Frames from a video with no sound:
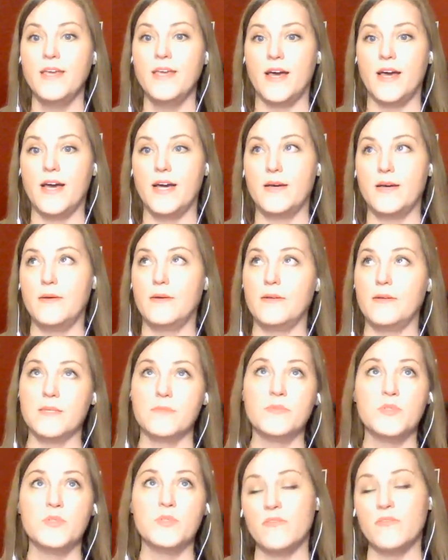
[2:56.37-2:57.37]
uh, some
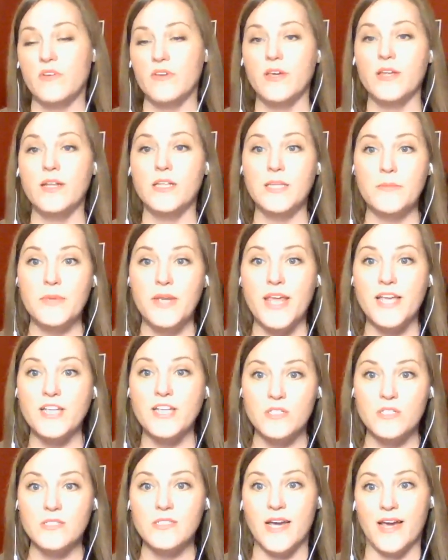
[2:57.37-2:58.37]
sort of a, an
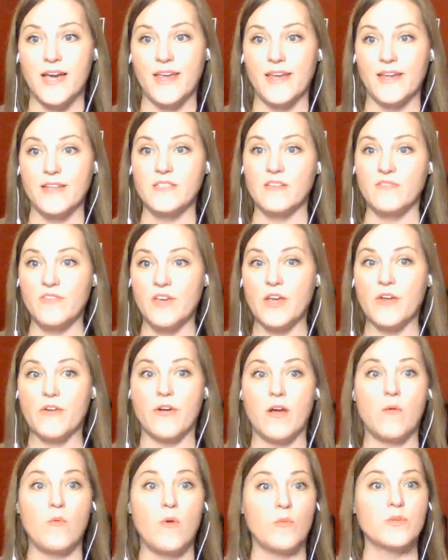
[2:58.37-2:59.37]
elimination diet to figure
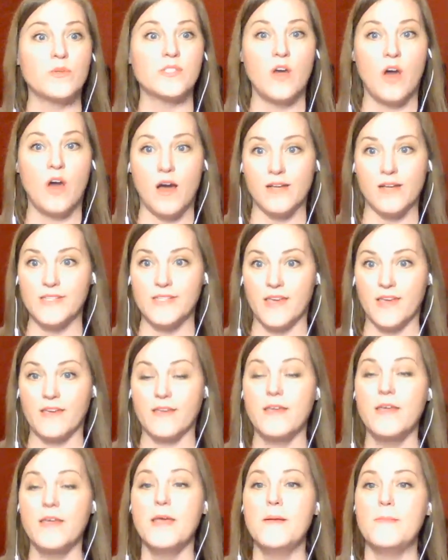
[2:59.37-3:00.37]
out what was causing
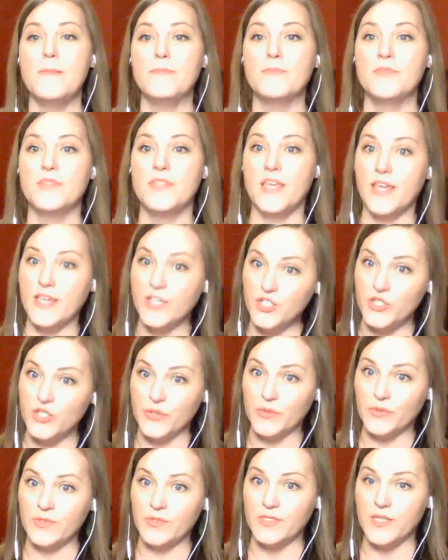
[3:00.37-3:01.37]
the
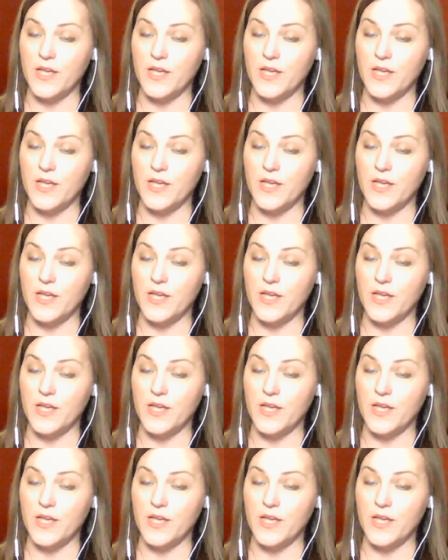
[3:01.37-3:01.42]
issues.